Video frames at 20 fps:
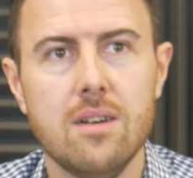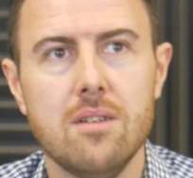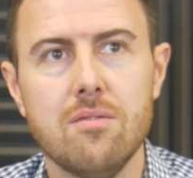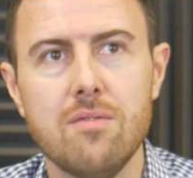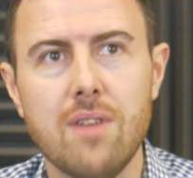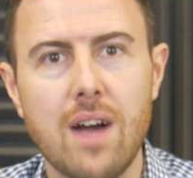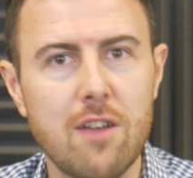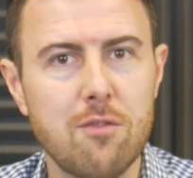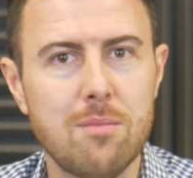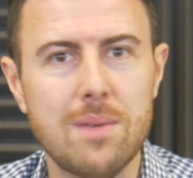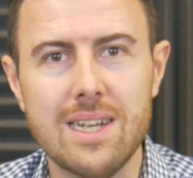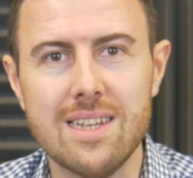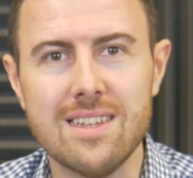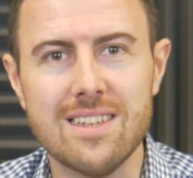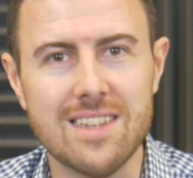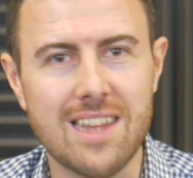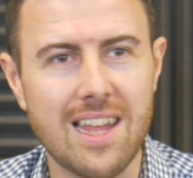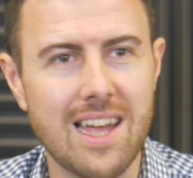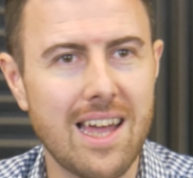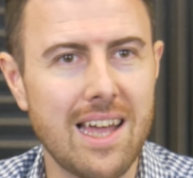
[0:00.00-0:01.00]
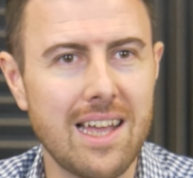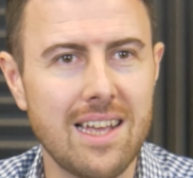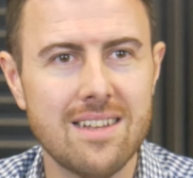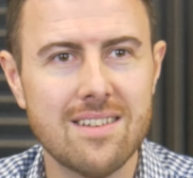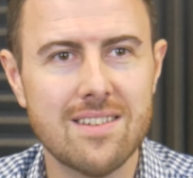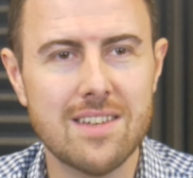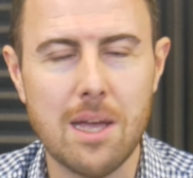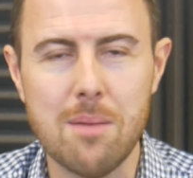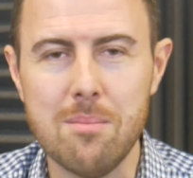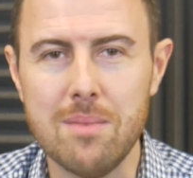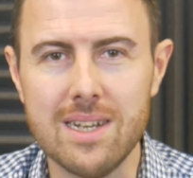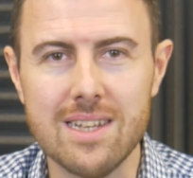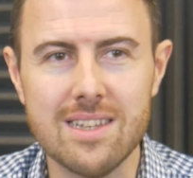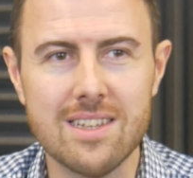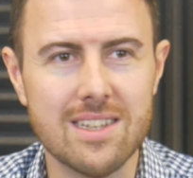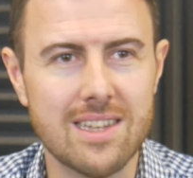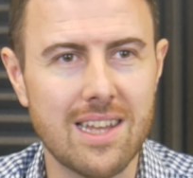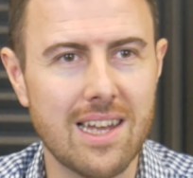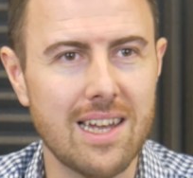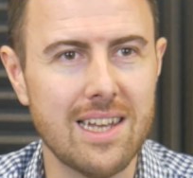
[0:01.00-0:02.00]
5 minutes a day, 10 minutes
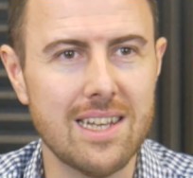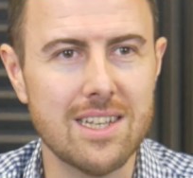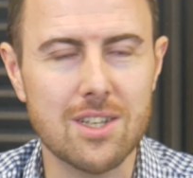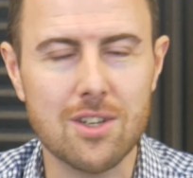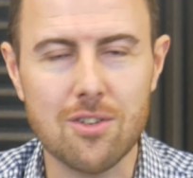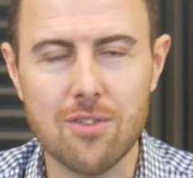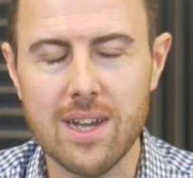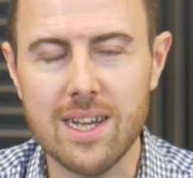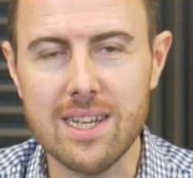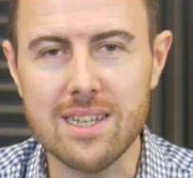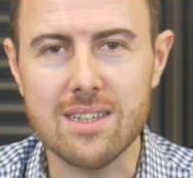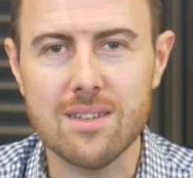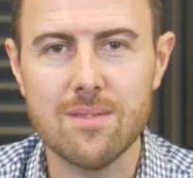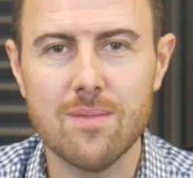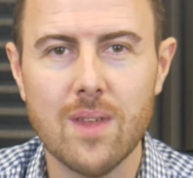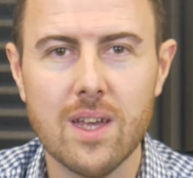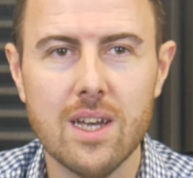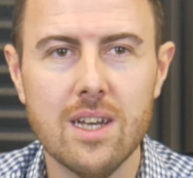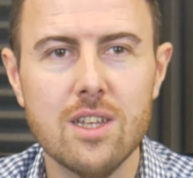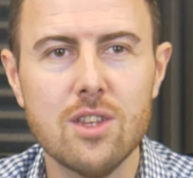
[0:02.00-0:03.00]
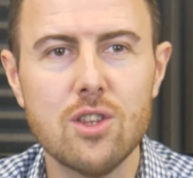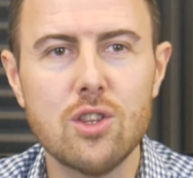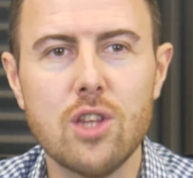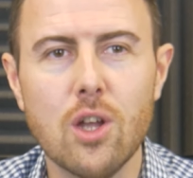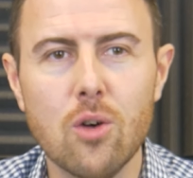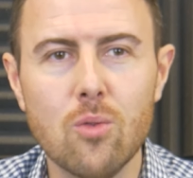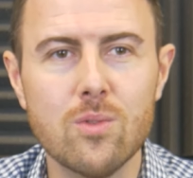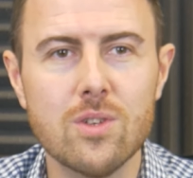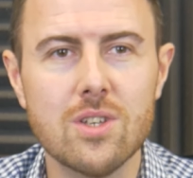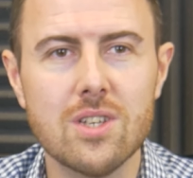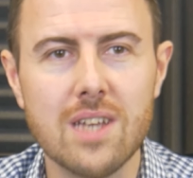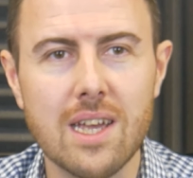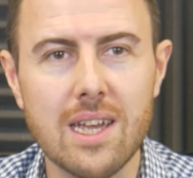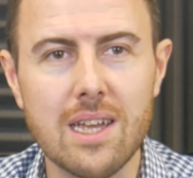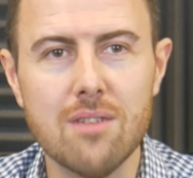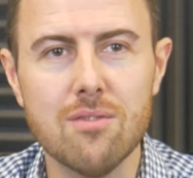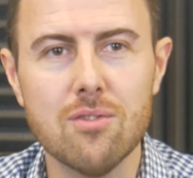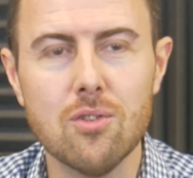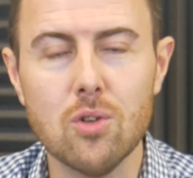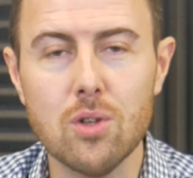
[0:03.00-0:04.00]
a day is great. Don't
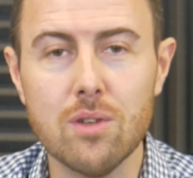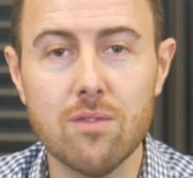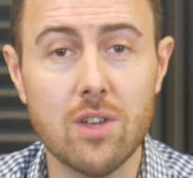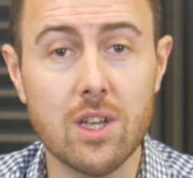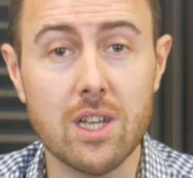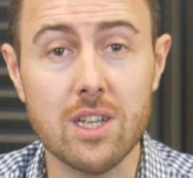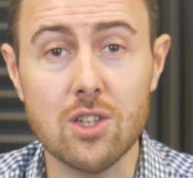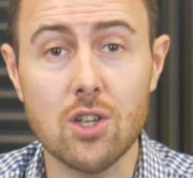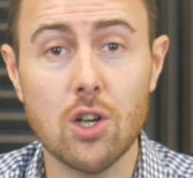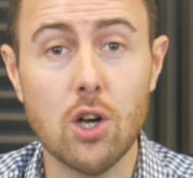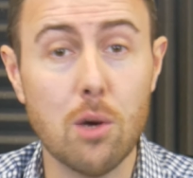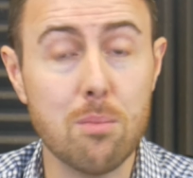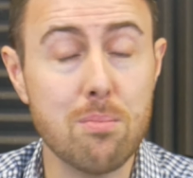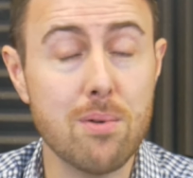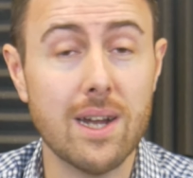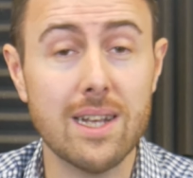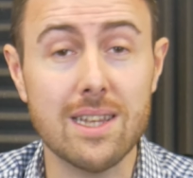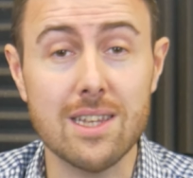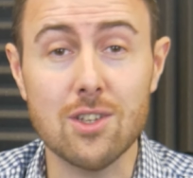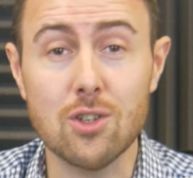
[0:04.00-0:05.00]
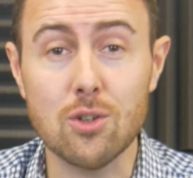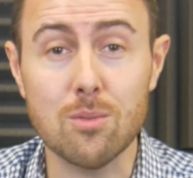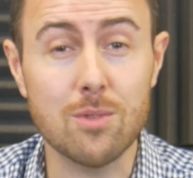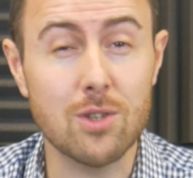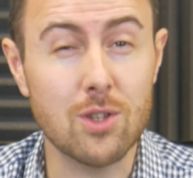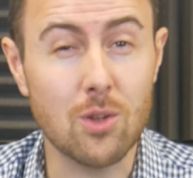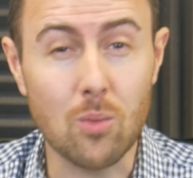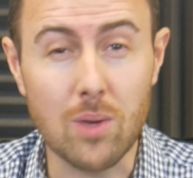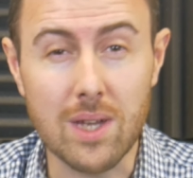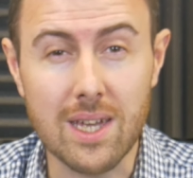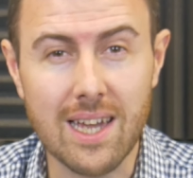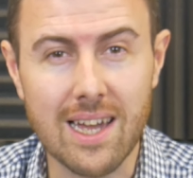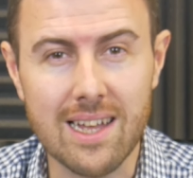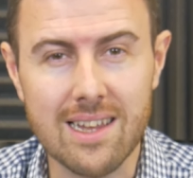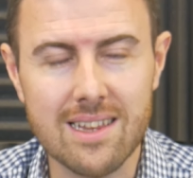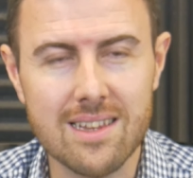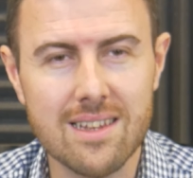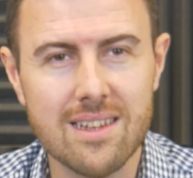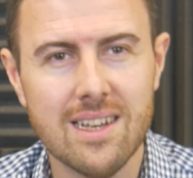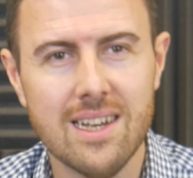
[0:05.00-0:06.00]
save all of your guitar practice up to the
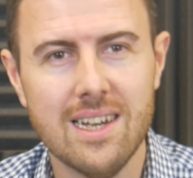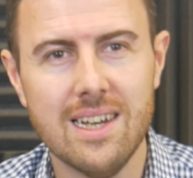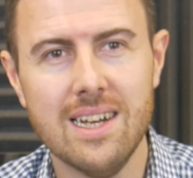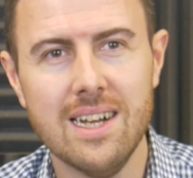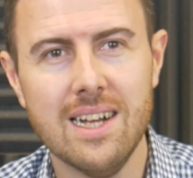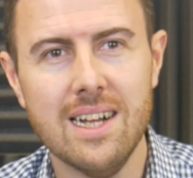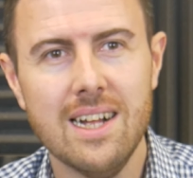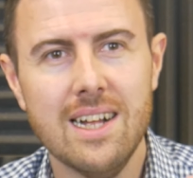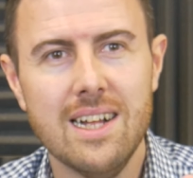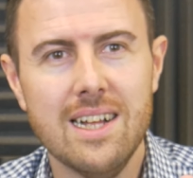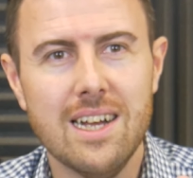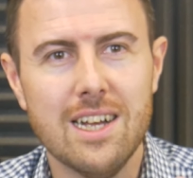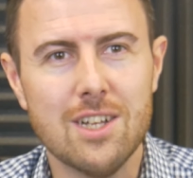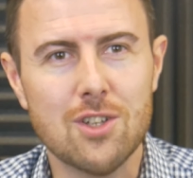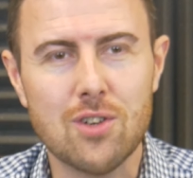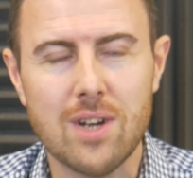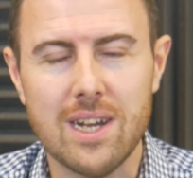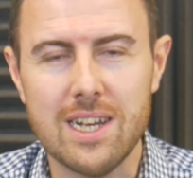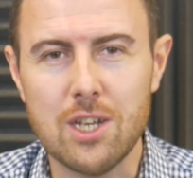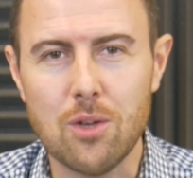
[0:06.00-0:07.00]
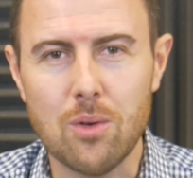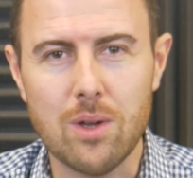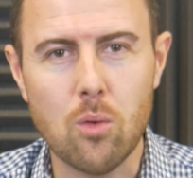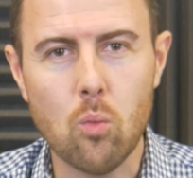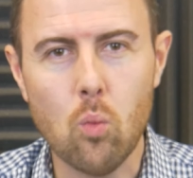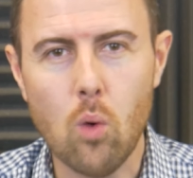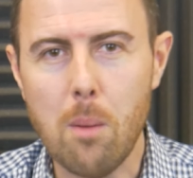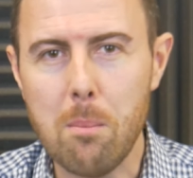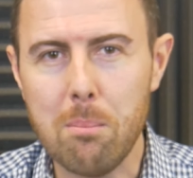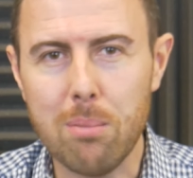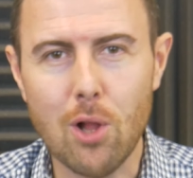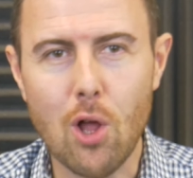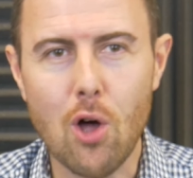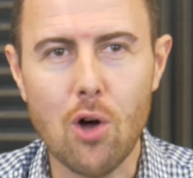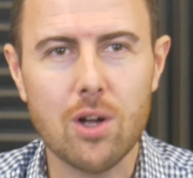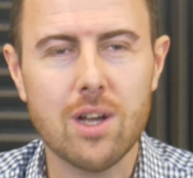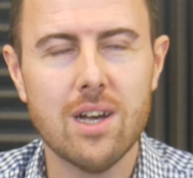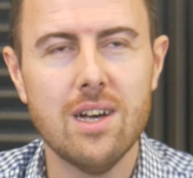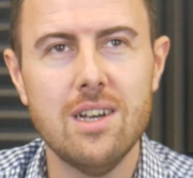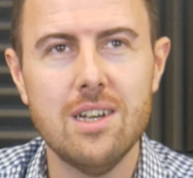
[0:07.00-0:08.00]
weekend and try and do it in one
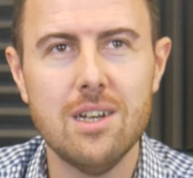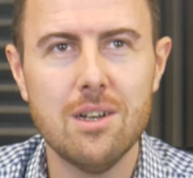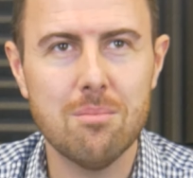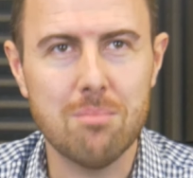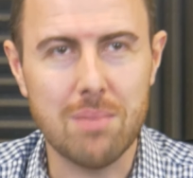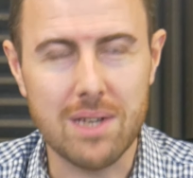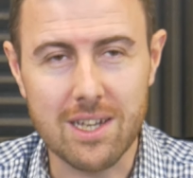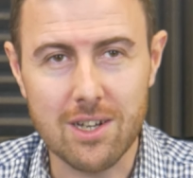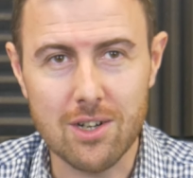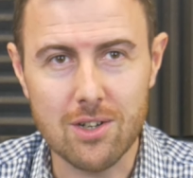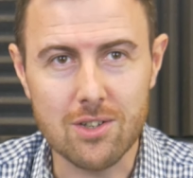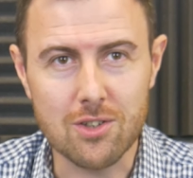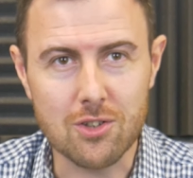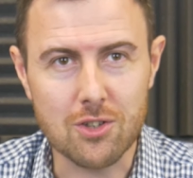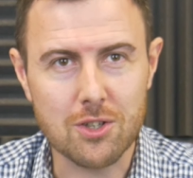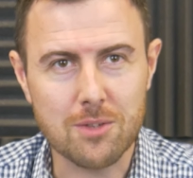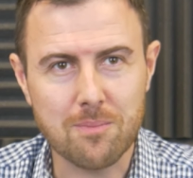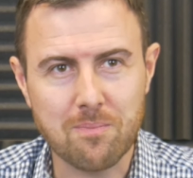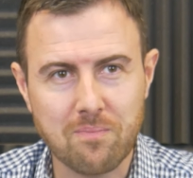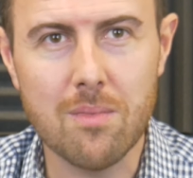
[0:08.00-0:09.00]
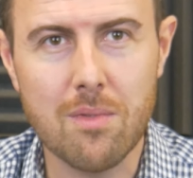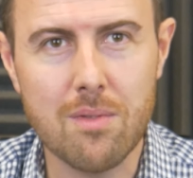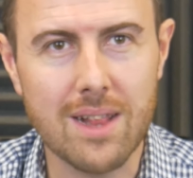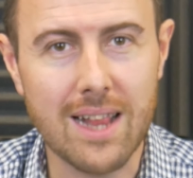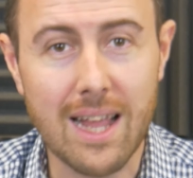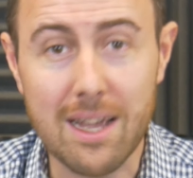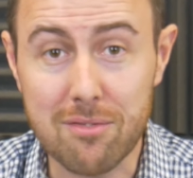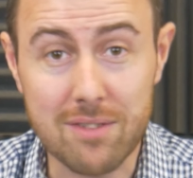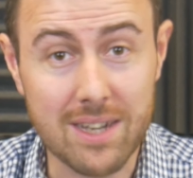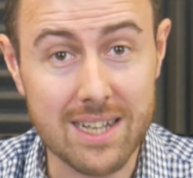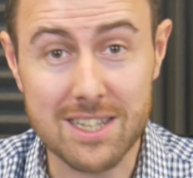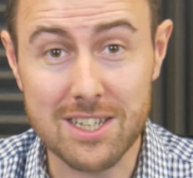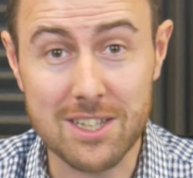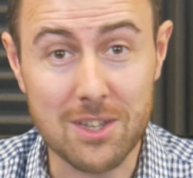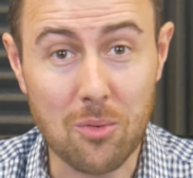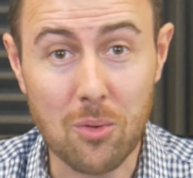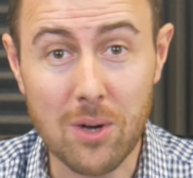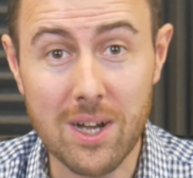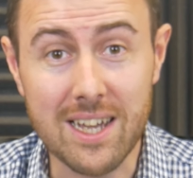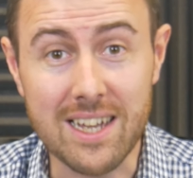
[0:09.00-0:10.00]
block, because life gets in the
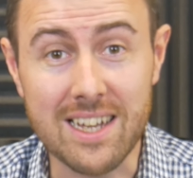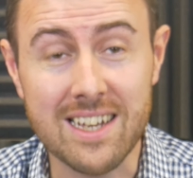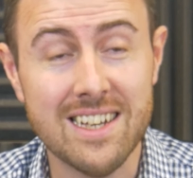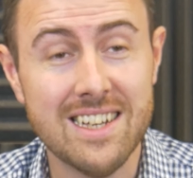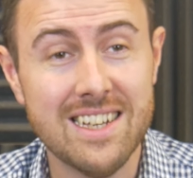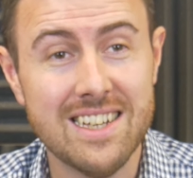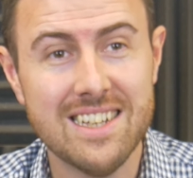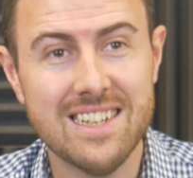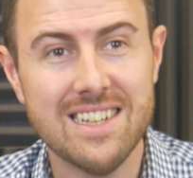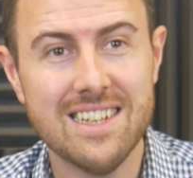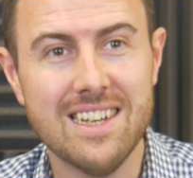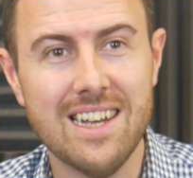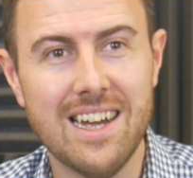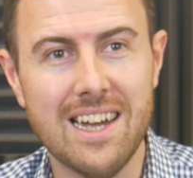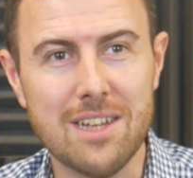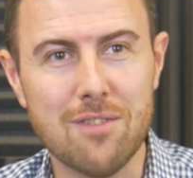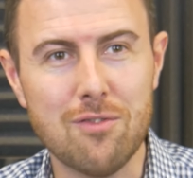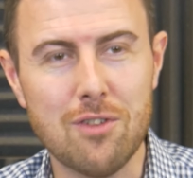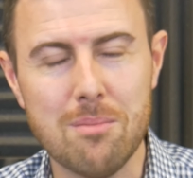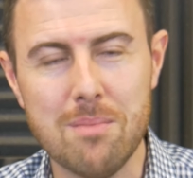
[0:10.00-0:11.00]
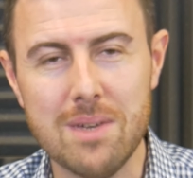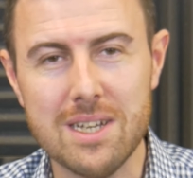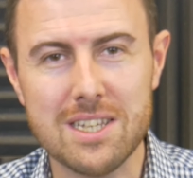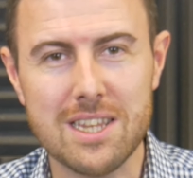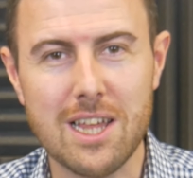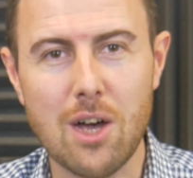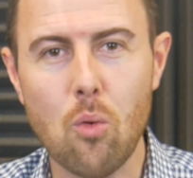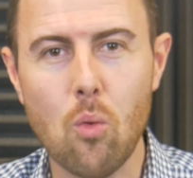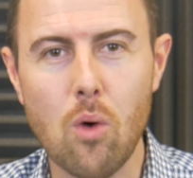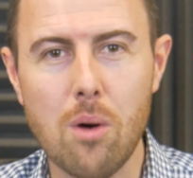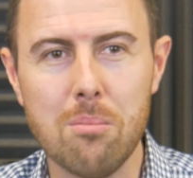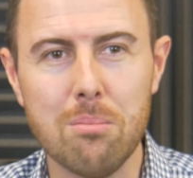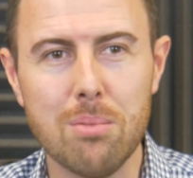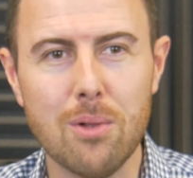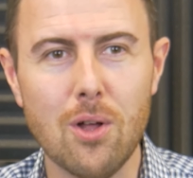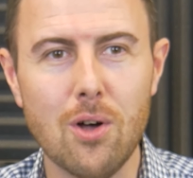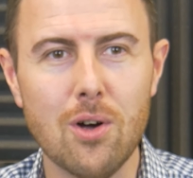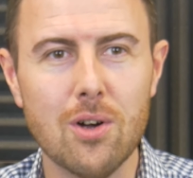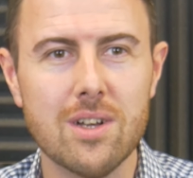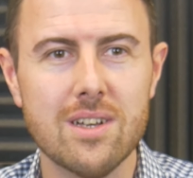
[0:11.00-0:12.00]
way. And if you miss that one
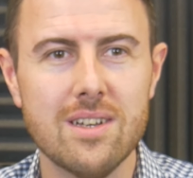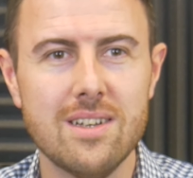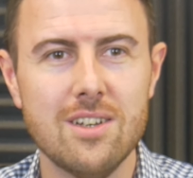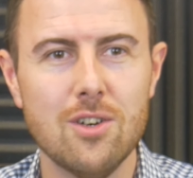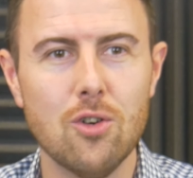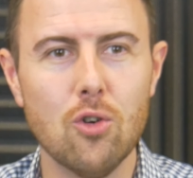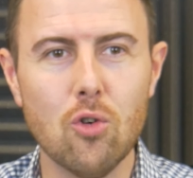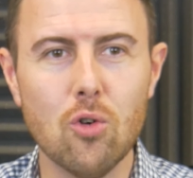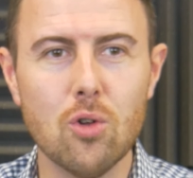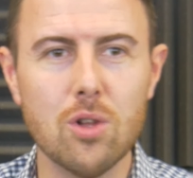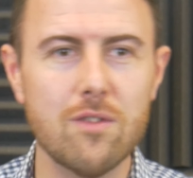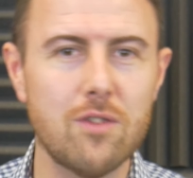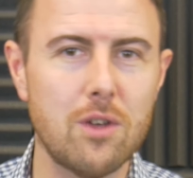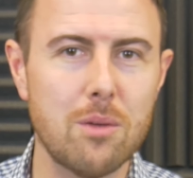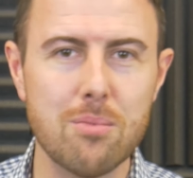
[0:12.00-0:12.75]
block, all of your